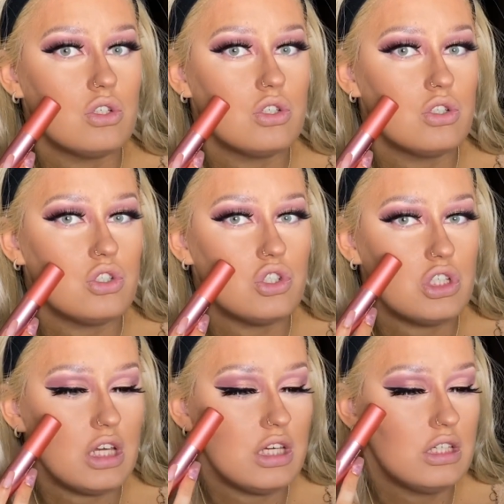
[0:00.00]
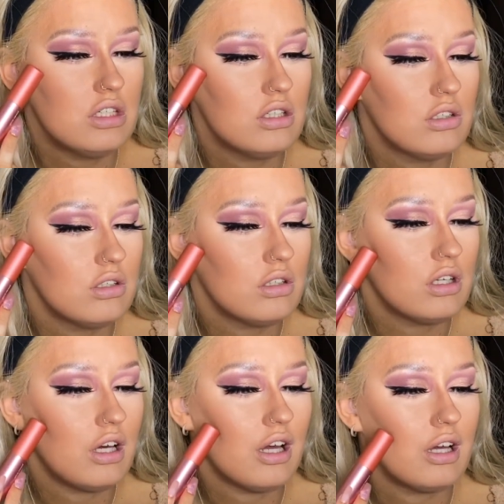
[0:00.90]
sheen,
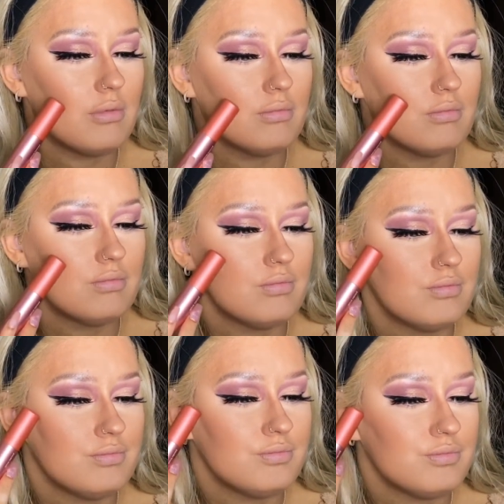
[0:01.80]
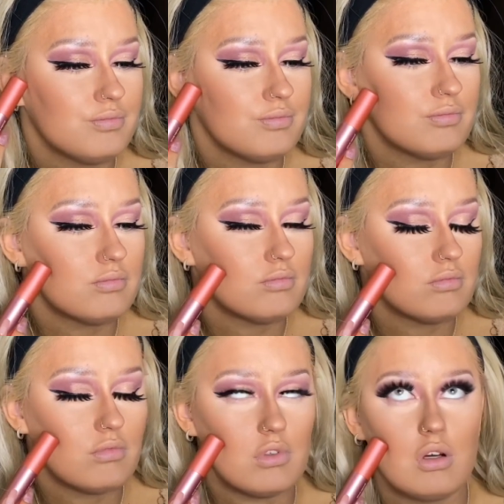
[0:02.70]
no,
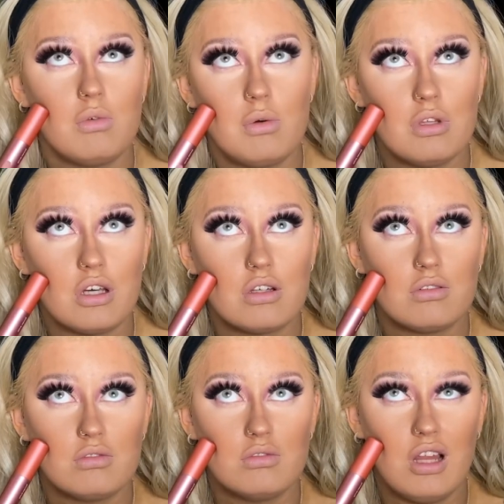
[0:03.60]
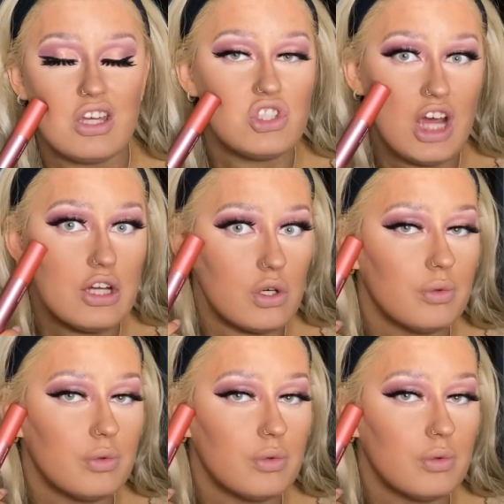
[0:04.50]
what would that, like shadow,